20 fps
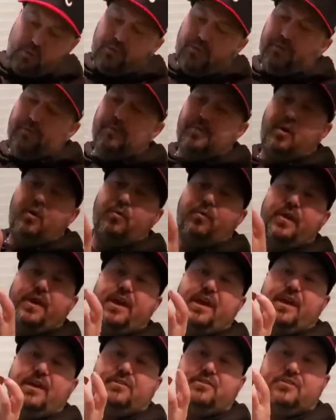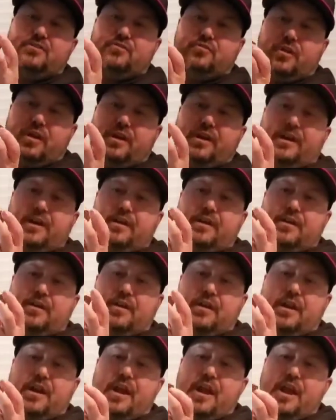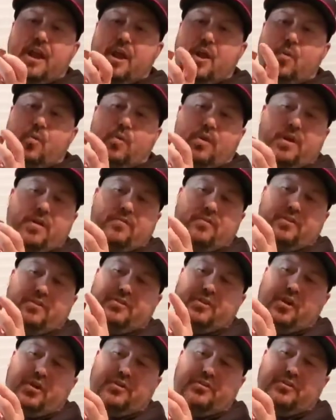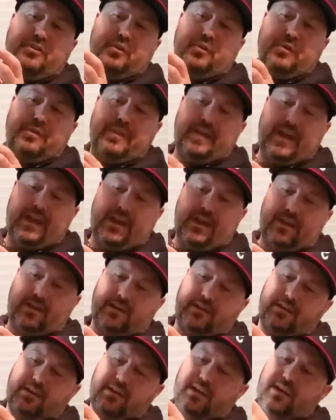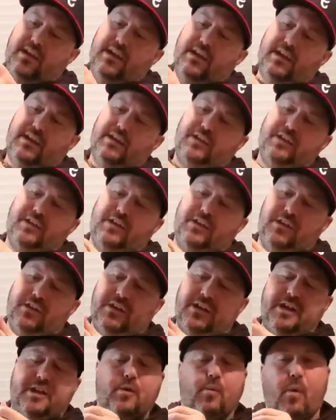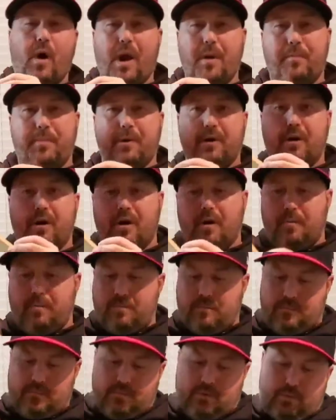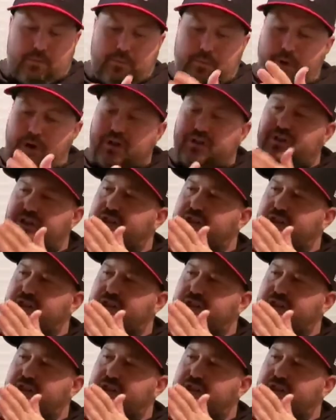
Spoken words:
the edges right here. And whenever it starts doing that, you need to wipe it up, brush